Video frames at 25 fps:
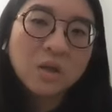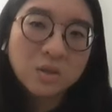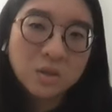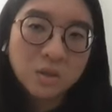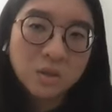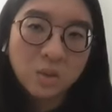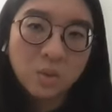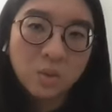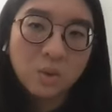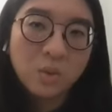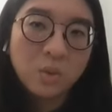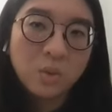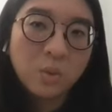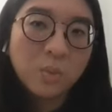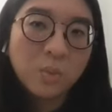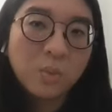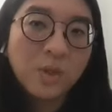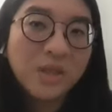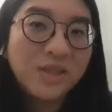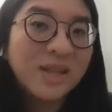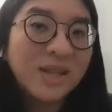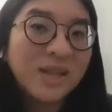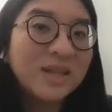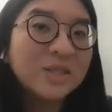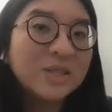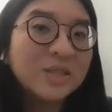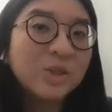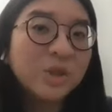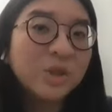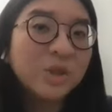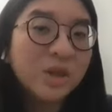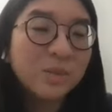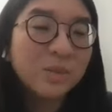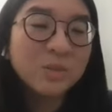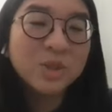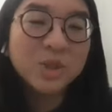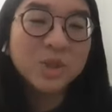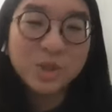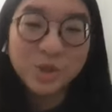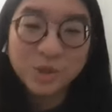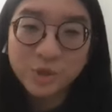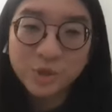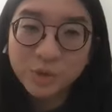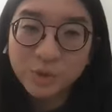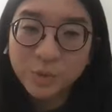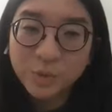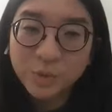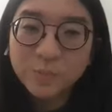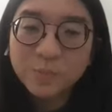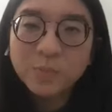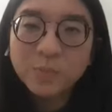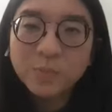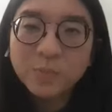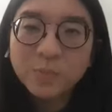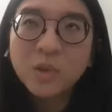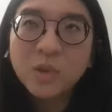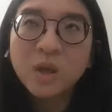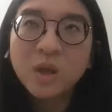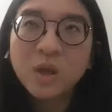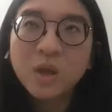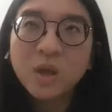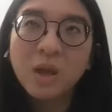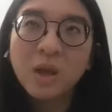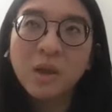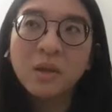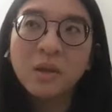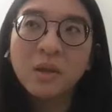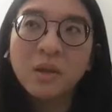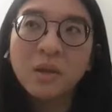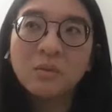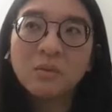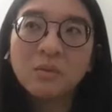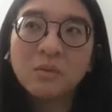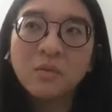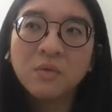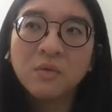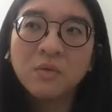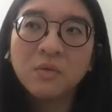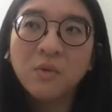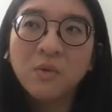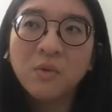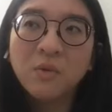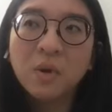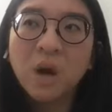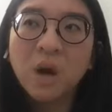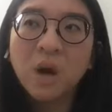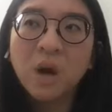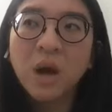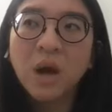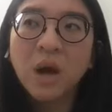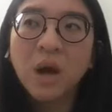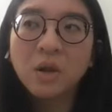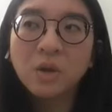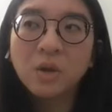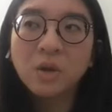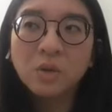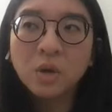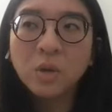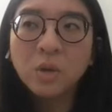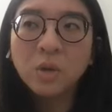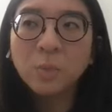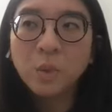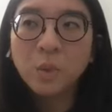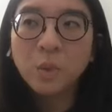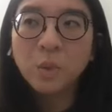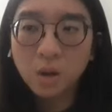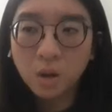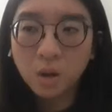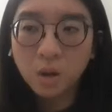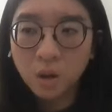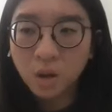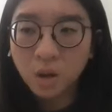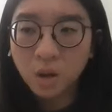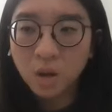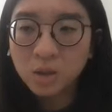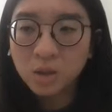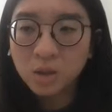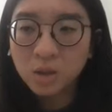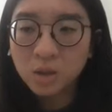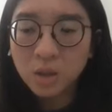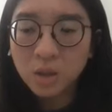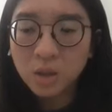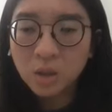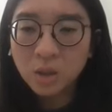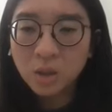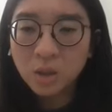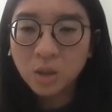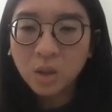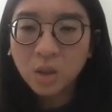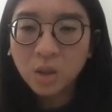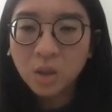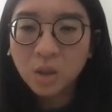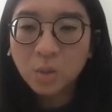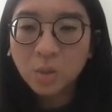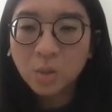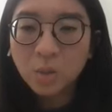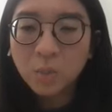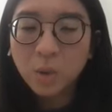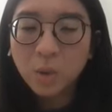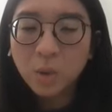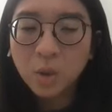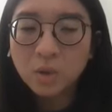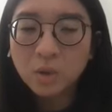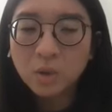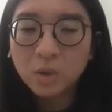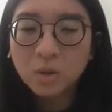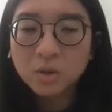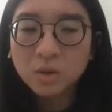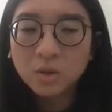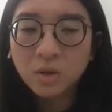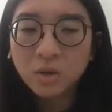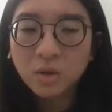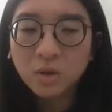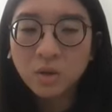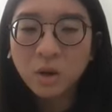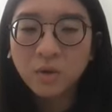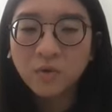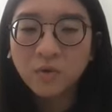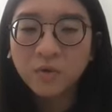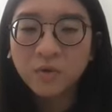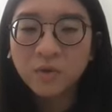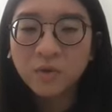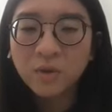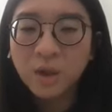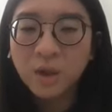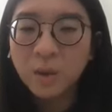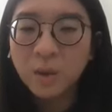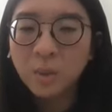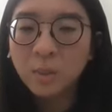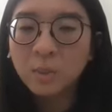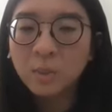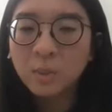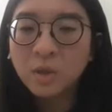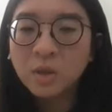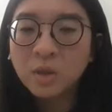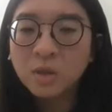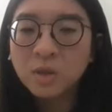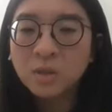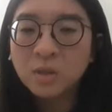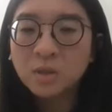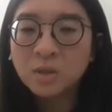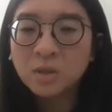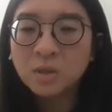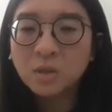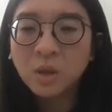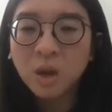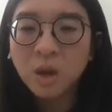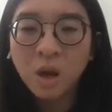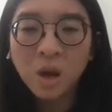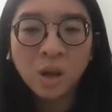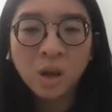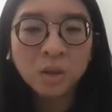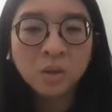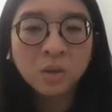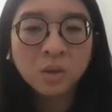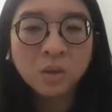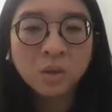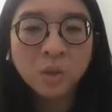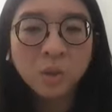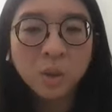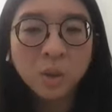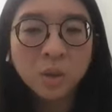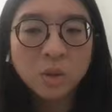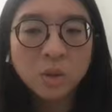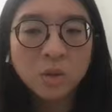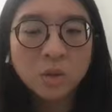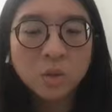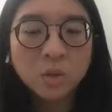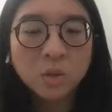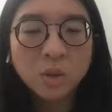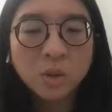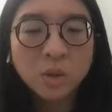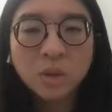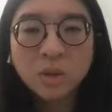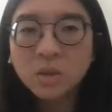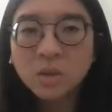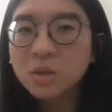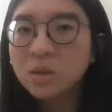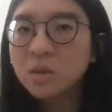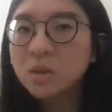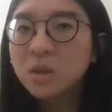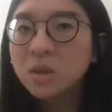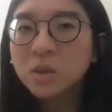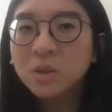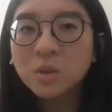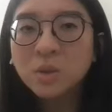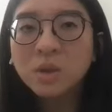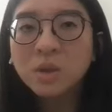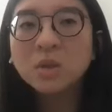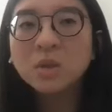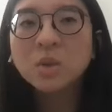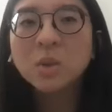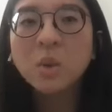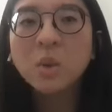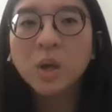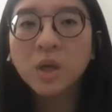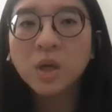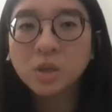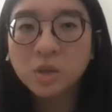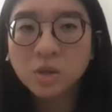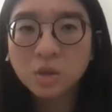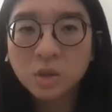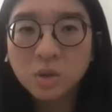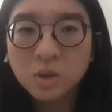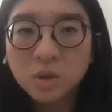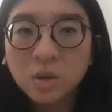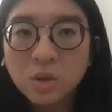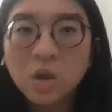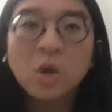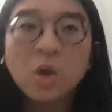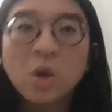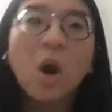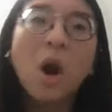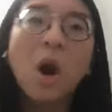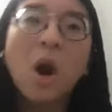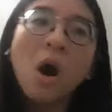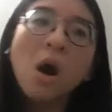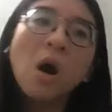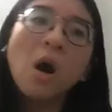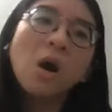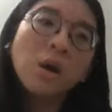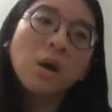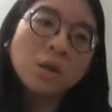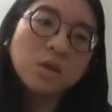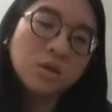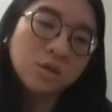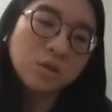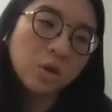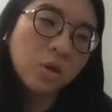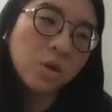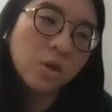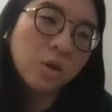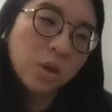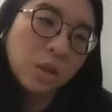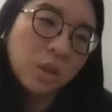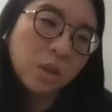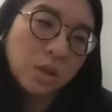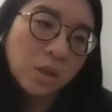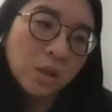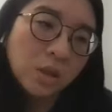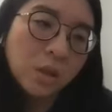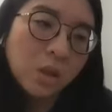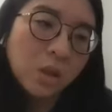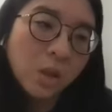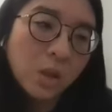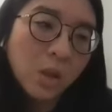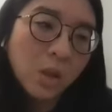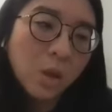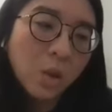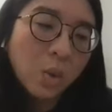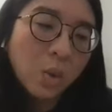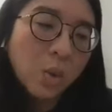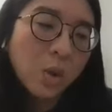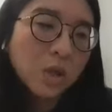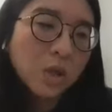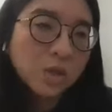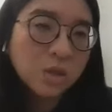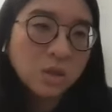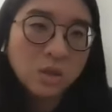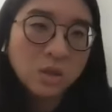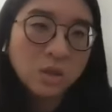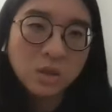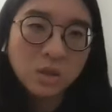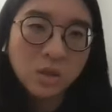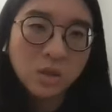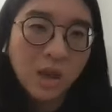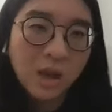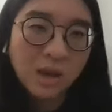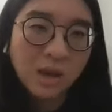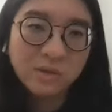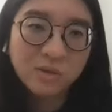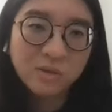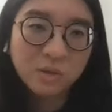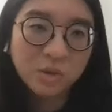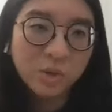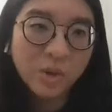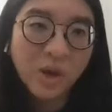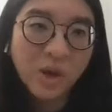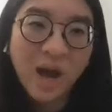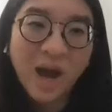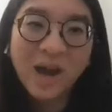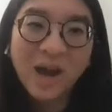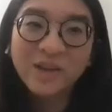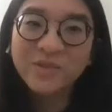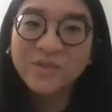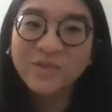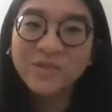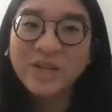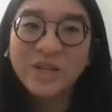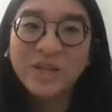So be nice to them too. And for other part, most of them is not going to be a serious question. There are certain questions that you kind